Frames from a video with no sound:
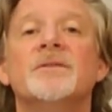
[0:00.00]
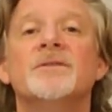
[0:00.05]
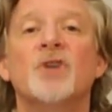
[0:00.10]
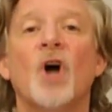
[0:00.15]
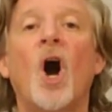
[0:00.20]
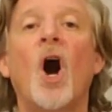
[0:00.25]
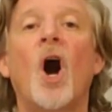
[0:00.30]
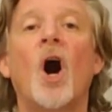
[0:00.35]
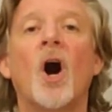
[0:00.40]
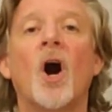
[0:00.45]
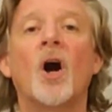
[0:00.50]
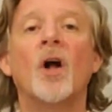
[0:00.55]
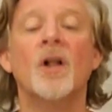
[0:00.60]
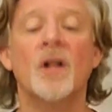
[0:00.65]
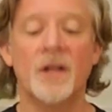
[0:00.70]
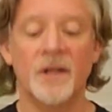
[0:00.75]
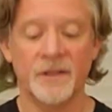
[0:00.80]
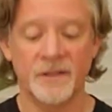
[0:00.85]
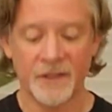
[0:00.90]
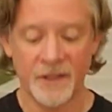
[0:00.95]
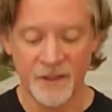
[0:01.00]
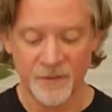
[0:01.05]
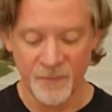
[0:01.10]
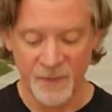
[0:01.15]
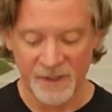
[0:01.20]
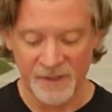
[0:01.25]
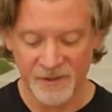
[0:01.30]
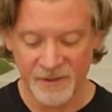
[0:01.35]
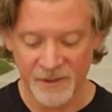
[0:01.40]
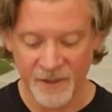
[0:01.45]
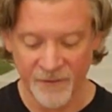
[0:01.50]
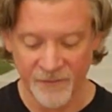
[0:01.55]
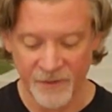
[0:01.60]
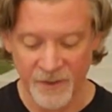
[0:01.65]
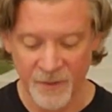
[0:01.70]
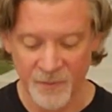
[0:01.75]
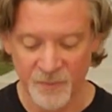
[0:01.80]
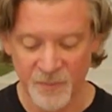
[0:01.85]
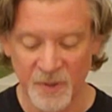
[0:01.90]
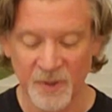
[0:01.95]
tall to give myself
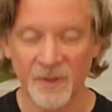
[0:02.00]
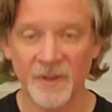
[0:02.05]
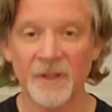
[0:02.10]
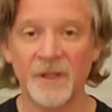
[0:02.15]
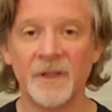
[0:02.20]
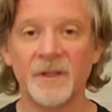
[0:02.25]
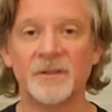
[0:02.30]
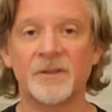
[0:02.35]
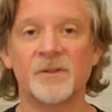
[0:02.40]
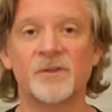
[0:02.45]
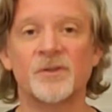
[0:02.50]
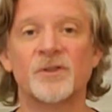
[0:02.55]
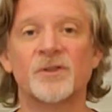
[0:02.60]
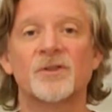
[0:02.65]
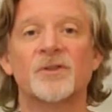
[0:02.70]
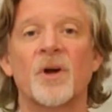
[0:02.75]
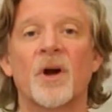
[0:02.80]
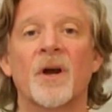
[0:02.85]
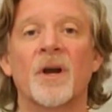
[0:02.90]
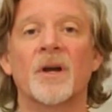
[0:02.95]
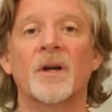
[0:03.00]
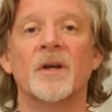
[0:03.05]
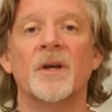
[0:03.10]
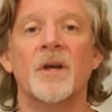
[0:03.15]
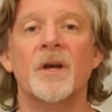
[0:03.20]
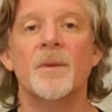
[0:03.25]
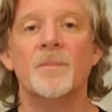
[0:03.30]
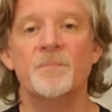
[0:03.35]
the ability to start